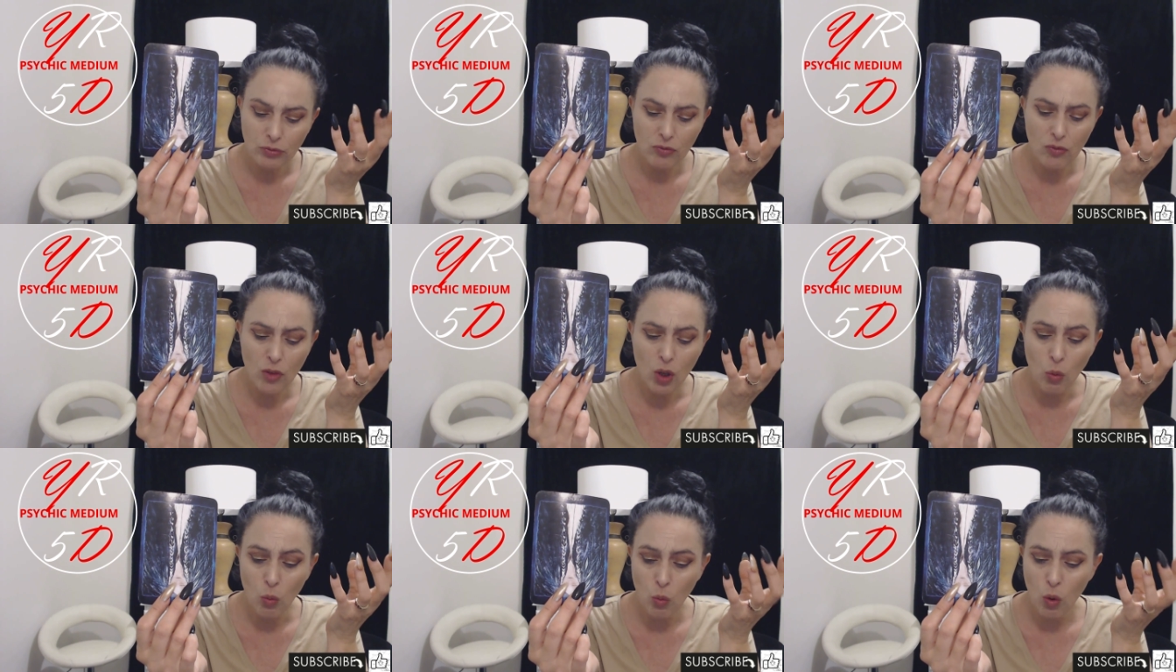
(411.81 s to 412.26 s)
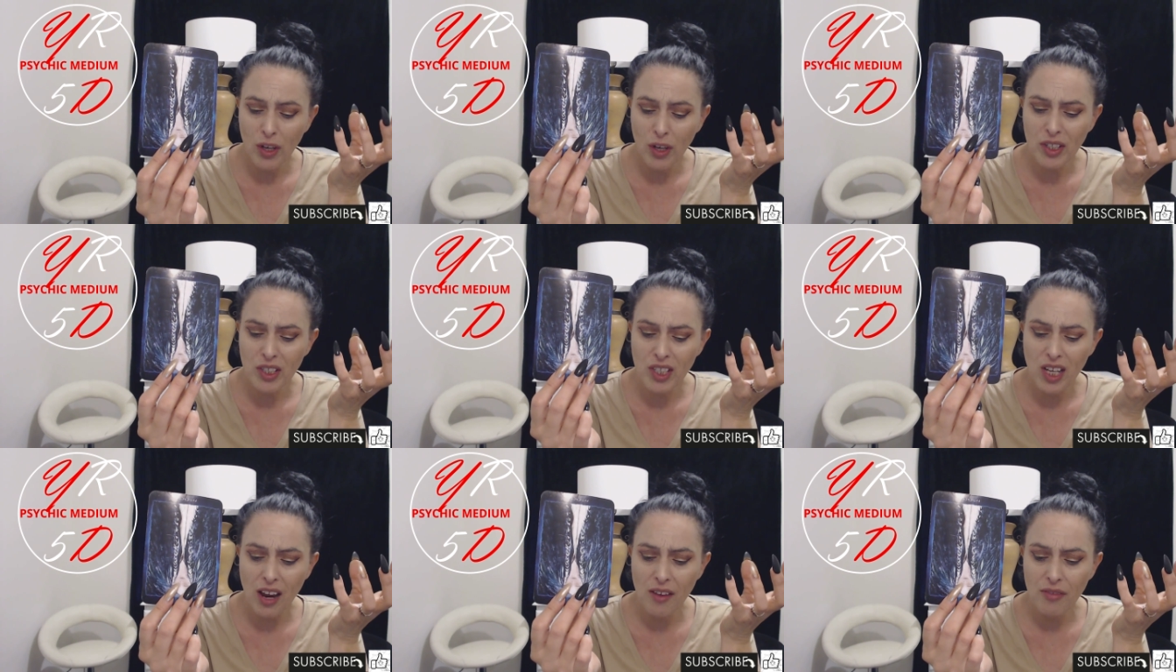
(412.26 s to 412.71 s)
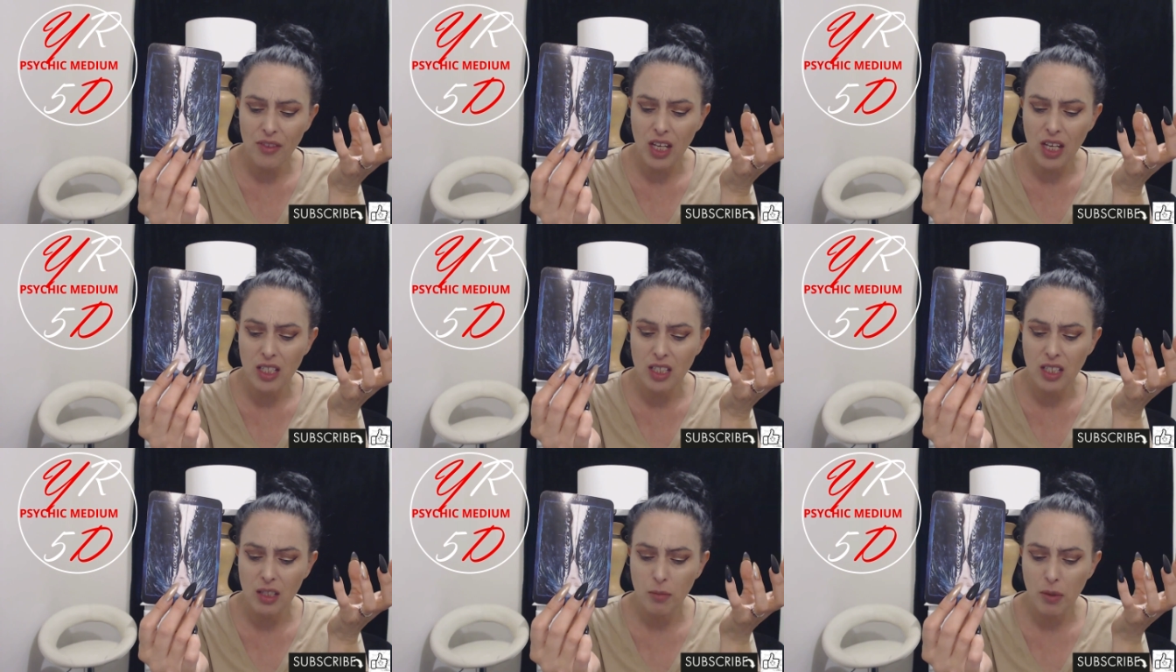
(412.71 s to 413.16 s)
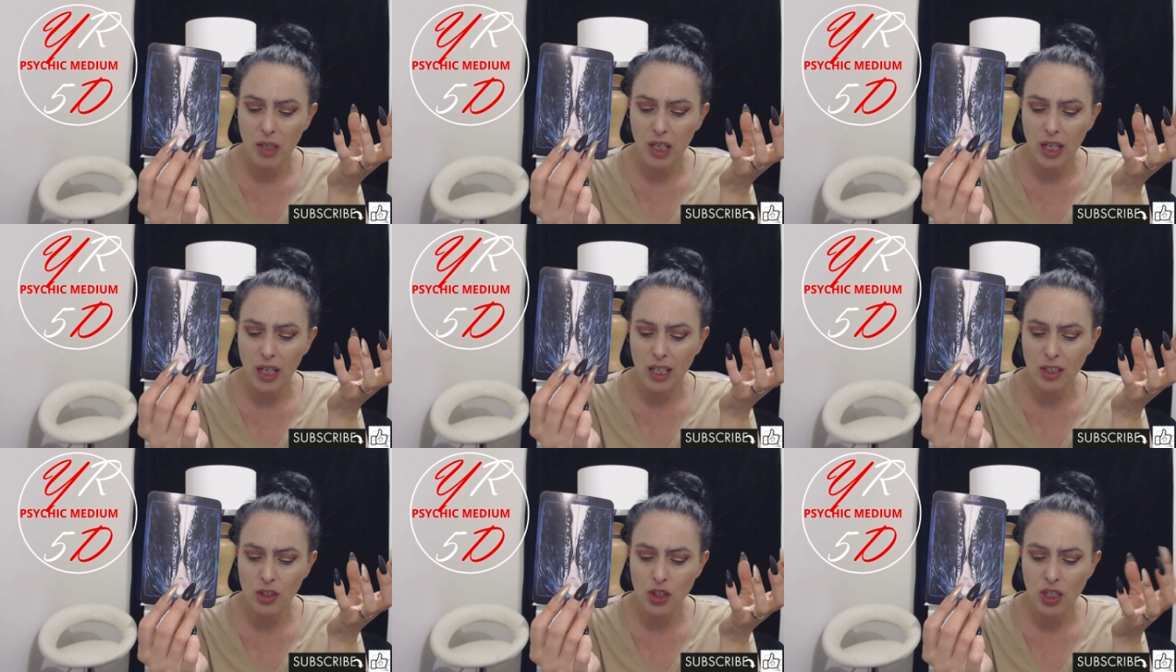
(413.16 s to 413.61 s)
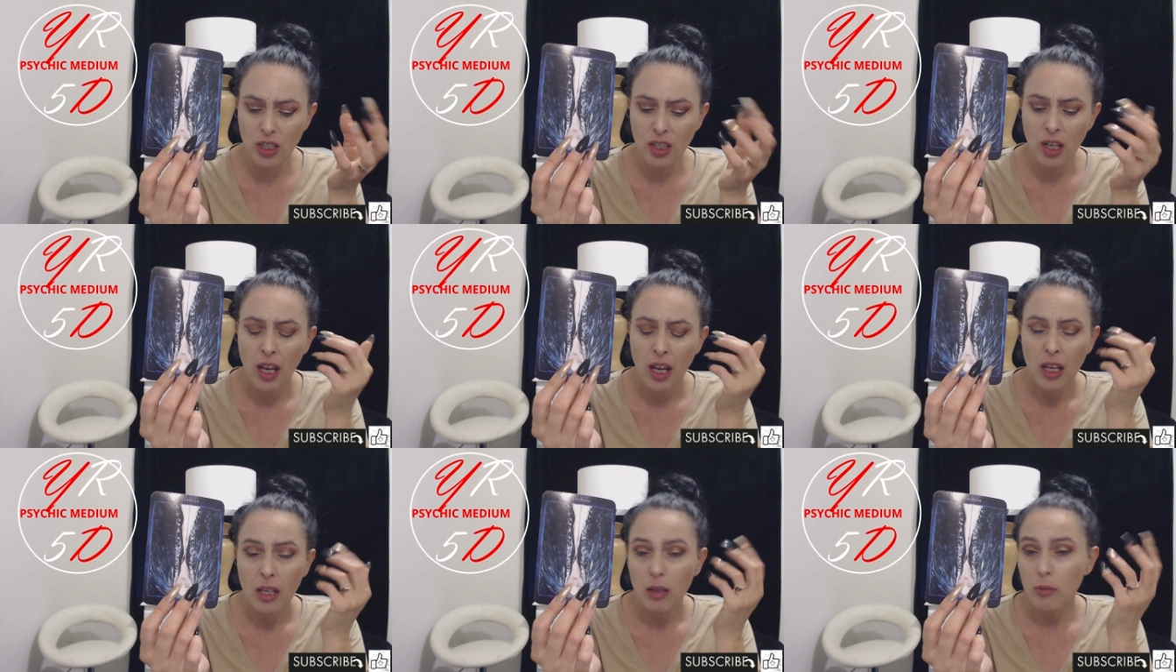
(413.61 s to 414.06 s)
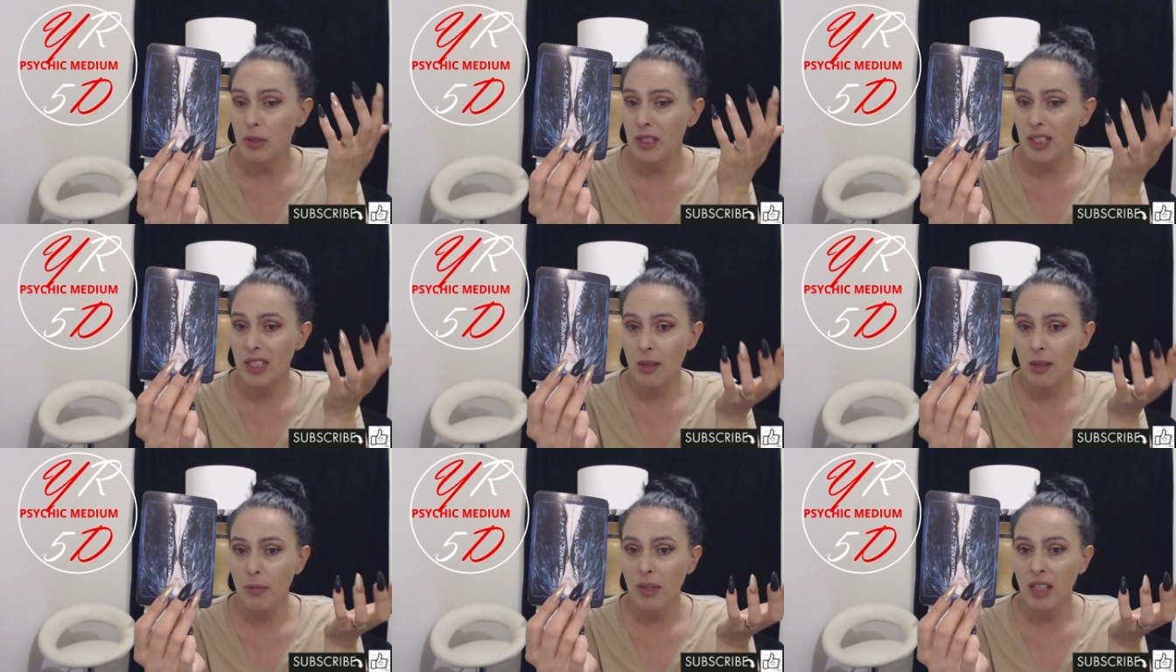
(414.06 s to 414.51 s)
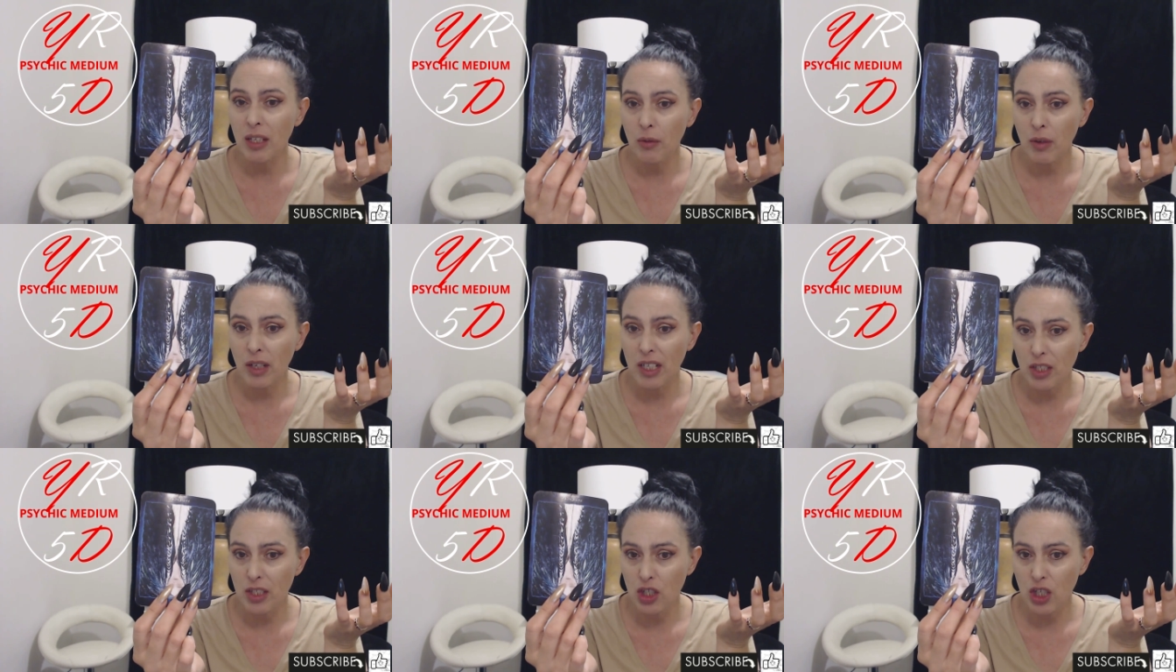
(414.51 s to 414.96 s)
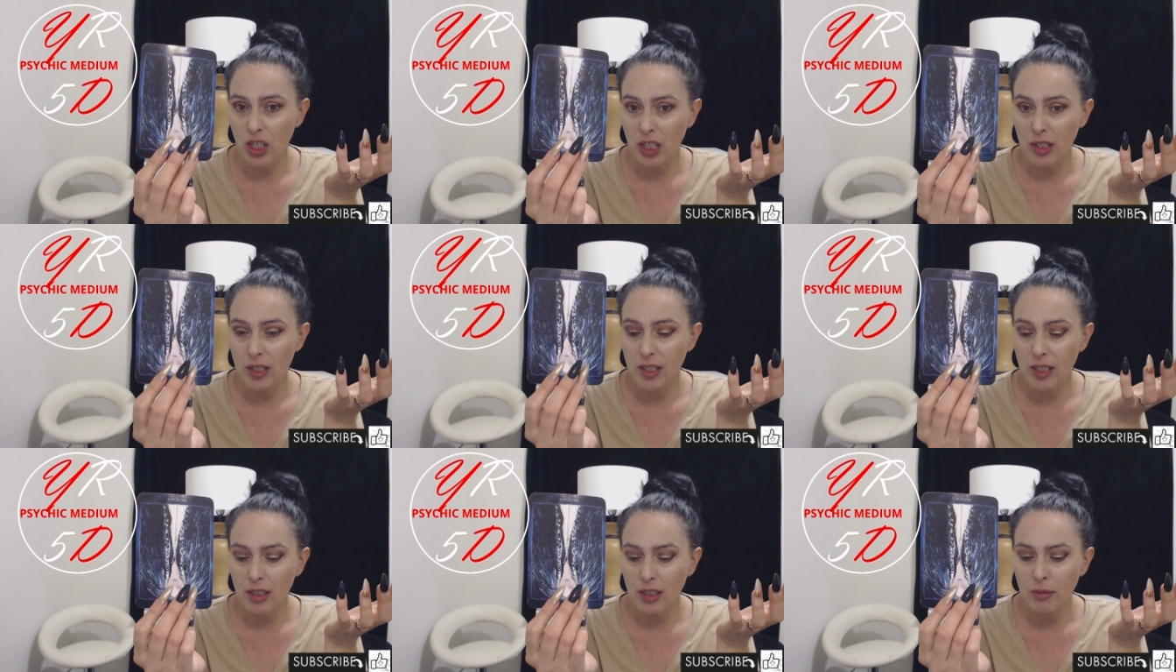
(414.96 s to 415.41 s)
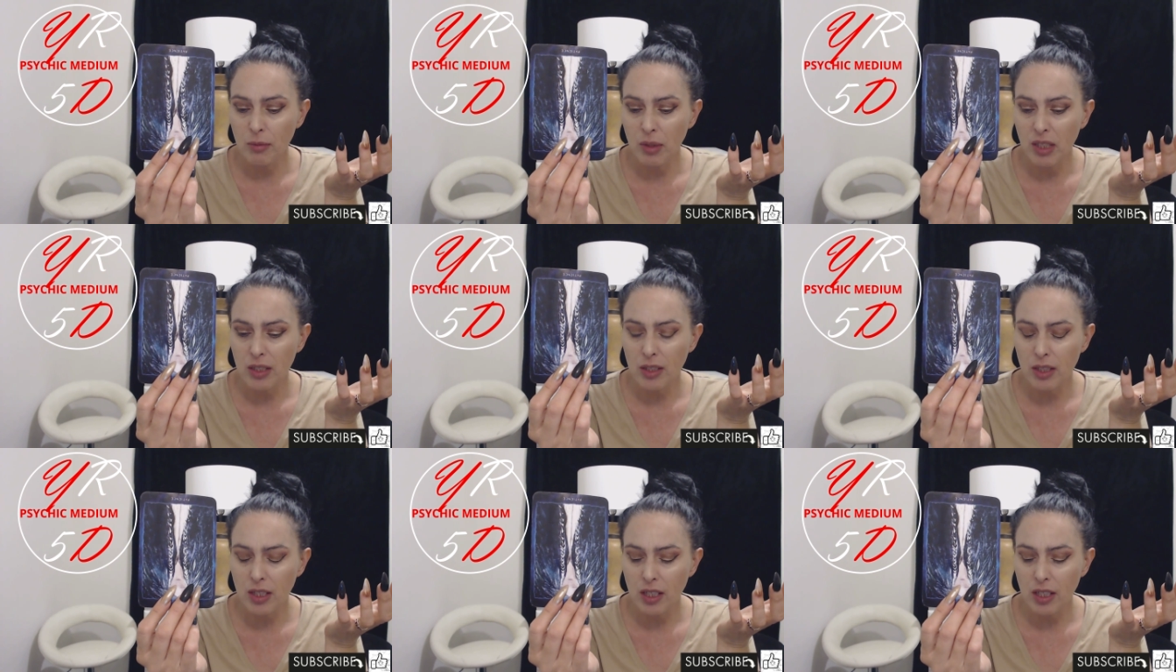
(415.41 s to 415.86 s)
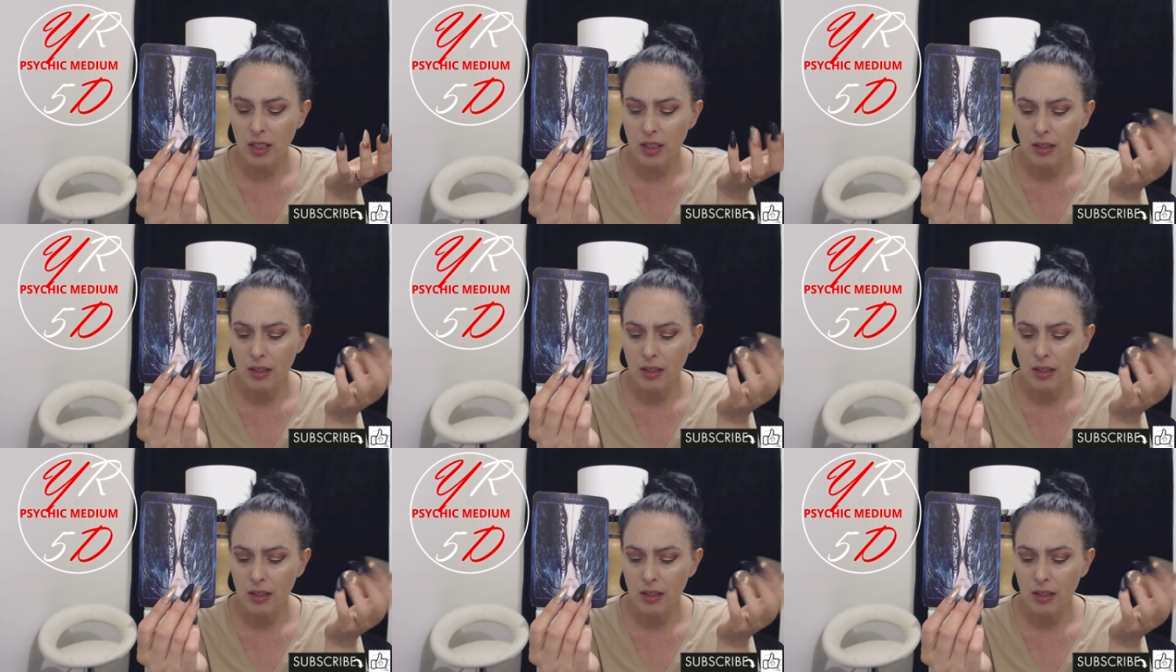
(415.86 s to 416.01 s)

Wanting to have that deeper connection, but something reaching its limit.